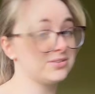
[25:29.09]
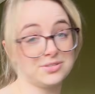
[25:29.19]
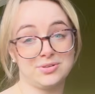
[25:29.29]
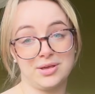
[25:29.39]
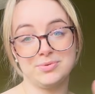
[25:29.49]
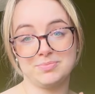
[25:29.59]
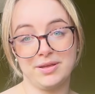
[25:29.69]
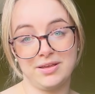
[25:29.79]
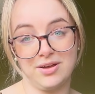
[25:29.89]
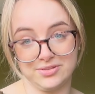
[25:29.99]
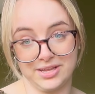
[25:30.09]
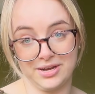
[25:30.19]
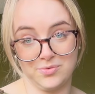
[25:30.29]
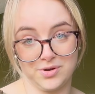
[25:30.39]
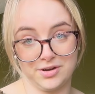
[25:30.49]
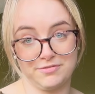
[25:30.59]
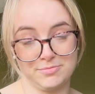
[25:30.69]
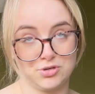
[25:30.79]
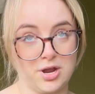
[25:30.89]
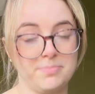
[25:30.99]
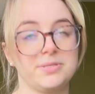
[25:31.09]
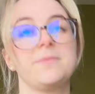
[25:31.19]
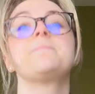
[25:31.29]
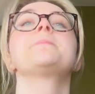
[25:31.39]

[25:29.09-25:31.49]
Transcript: so that was my online order from Drops.